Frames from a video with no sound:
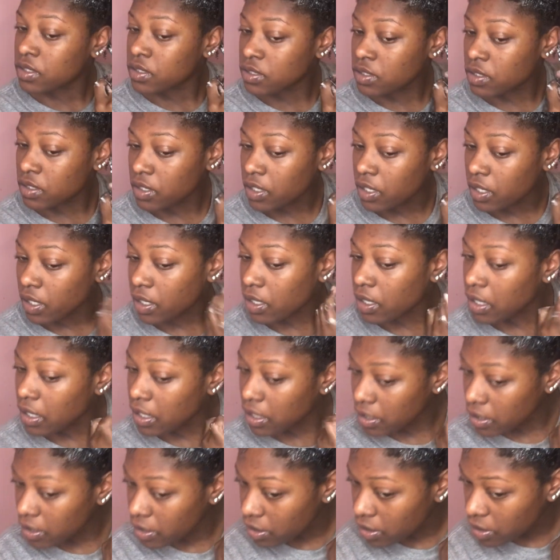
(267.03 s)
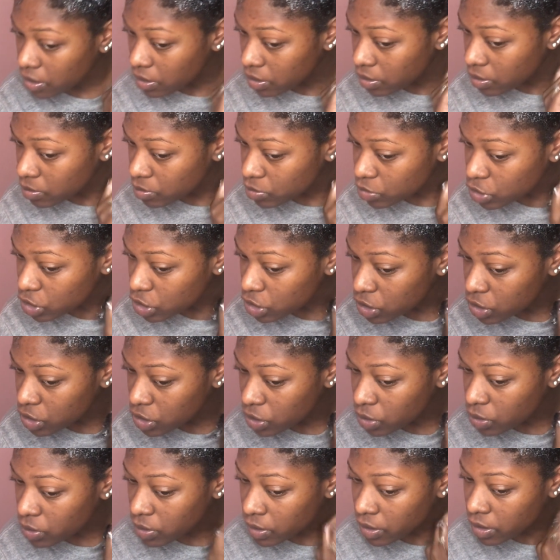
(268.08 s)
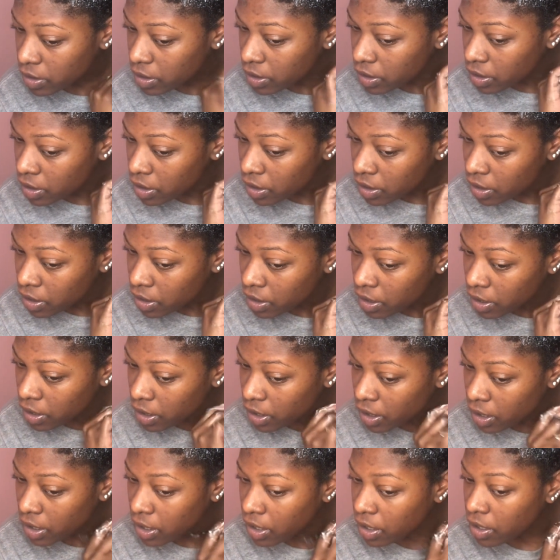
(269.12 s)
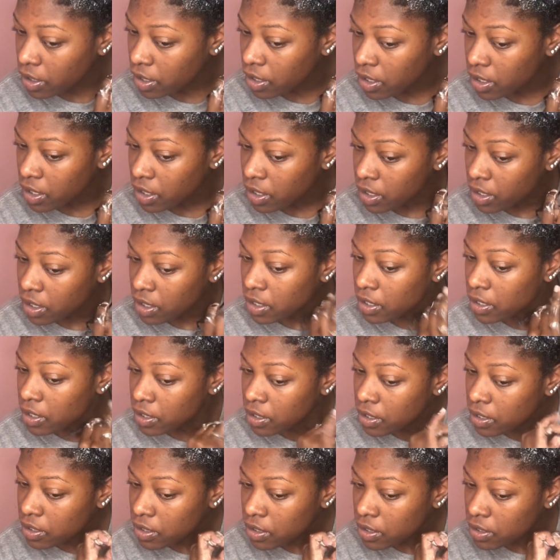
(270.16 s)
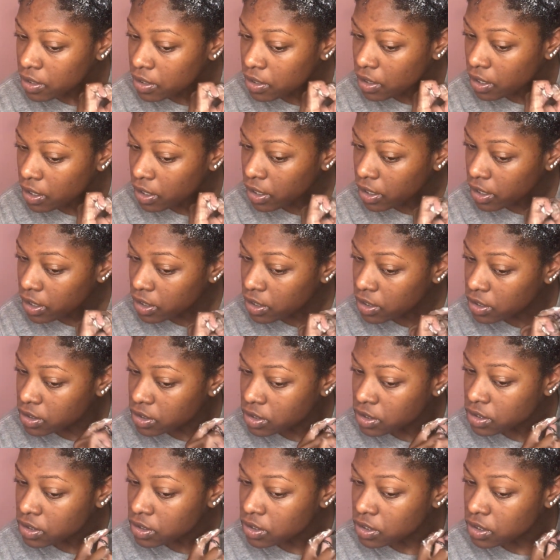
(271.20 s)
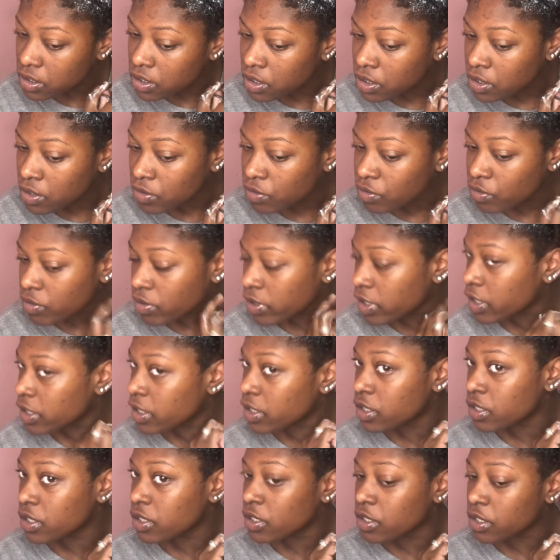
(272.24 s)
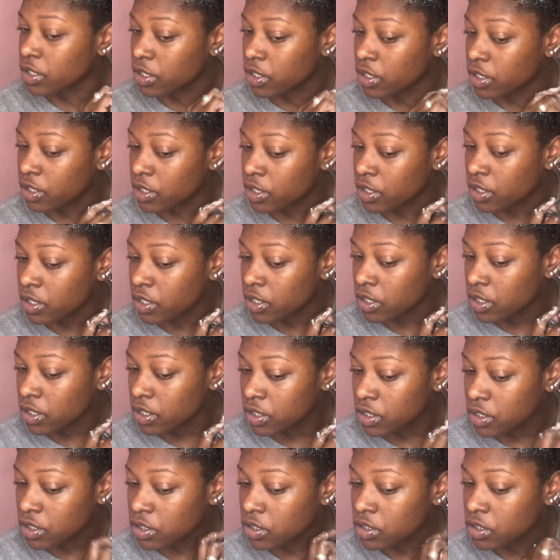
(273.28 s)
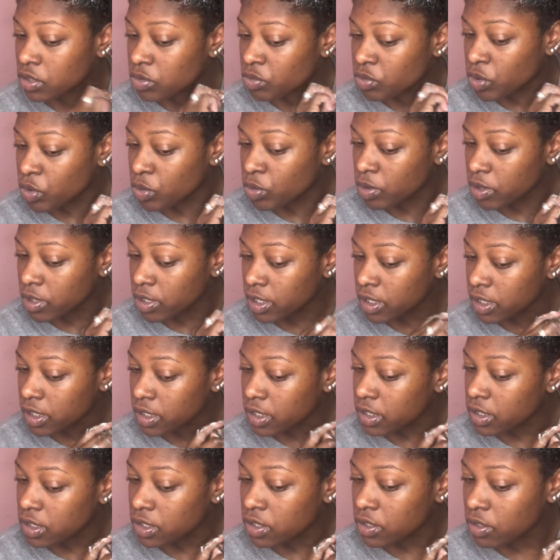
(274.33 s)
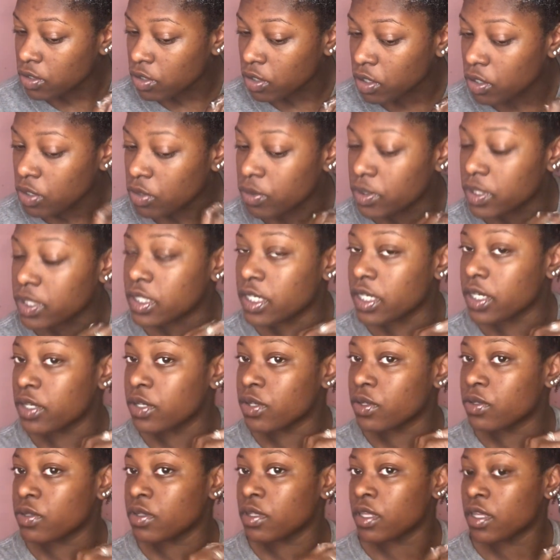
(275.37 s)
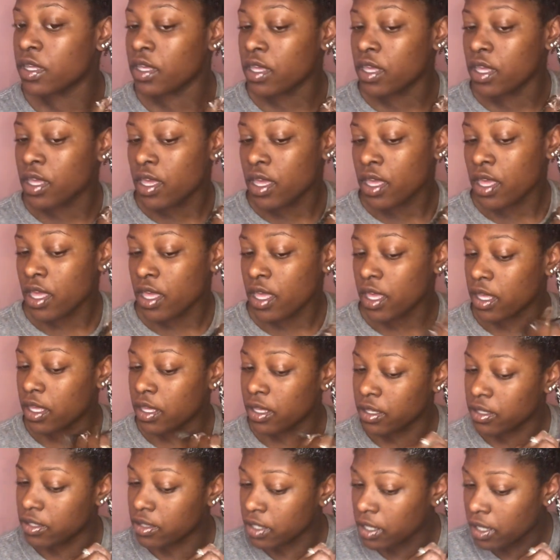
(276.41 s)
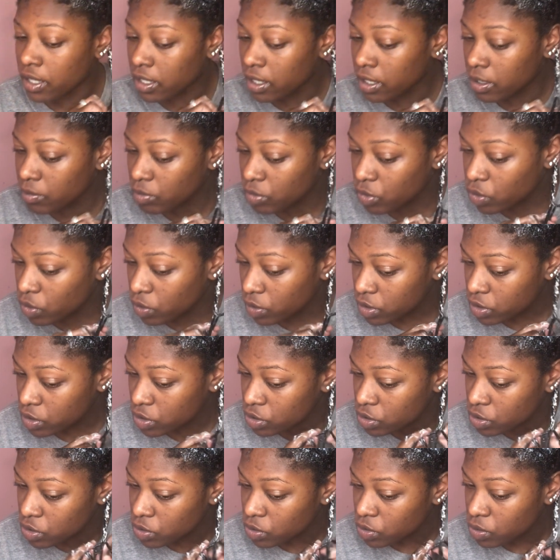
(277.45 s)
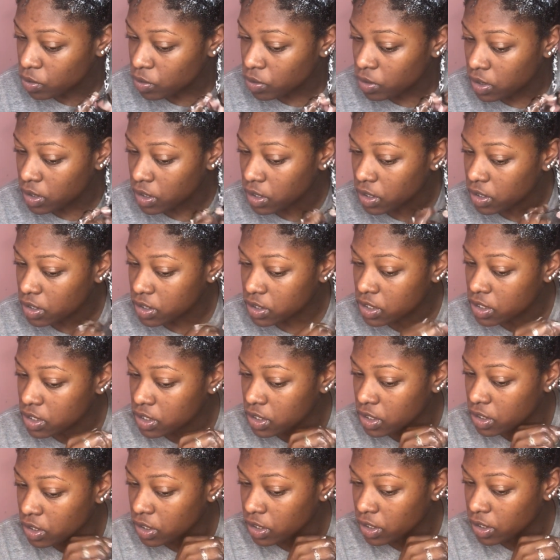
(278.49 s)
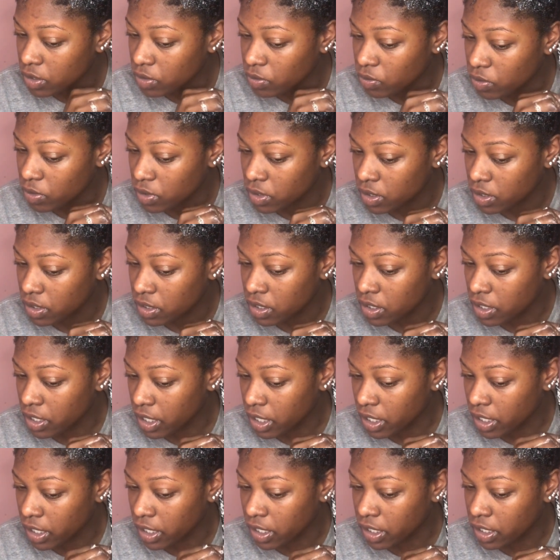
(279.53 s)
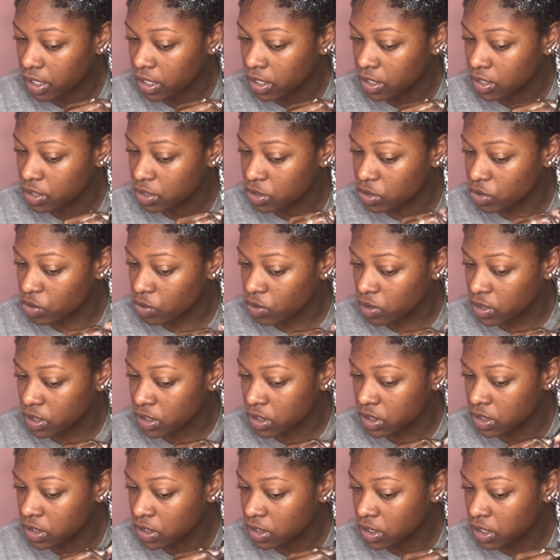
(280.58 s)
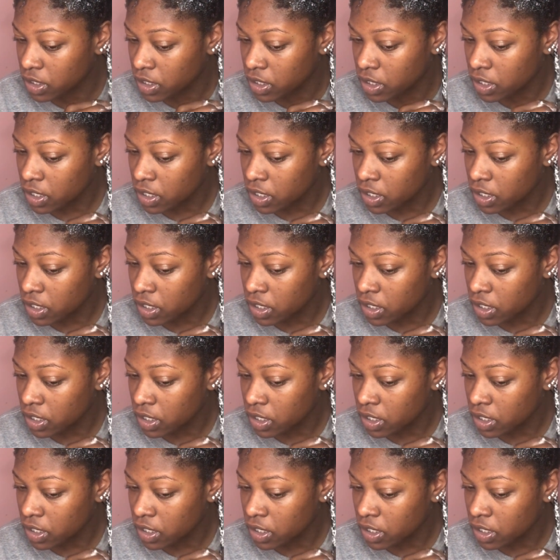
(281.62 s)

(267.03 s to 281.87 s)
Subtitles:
So yeah, I am just doing a nice regular simple braid all the way down, and I am going to seal it with a twist